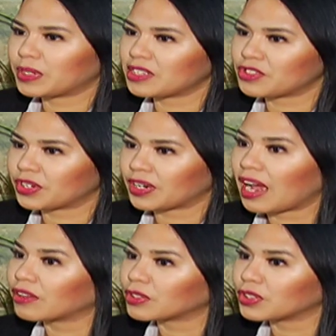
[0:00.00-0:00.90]
is your
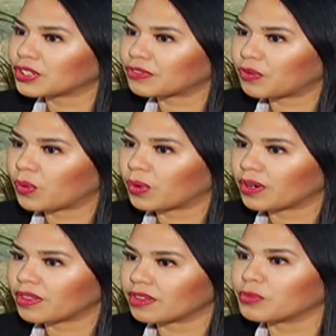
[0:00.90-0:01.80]
outlook for
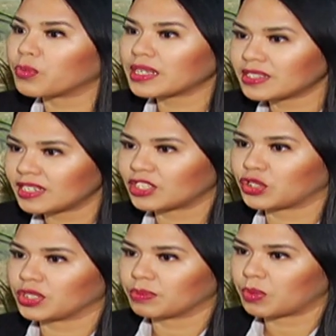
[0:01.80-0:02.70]
the residential
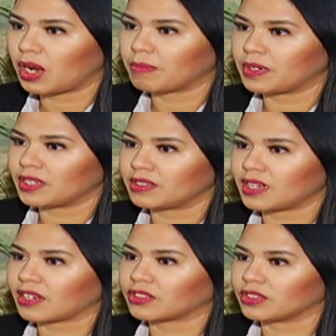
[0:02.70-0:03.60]
property
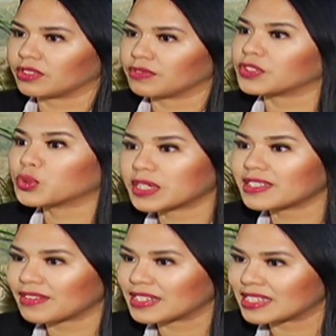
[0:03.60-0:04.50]
sector for
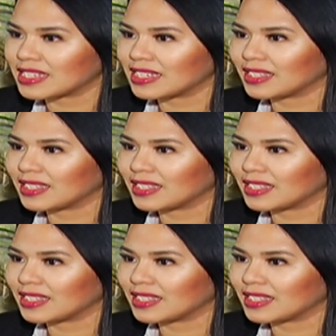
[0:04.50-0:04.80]
2017?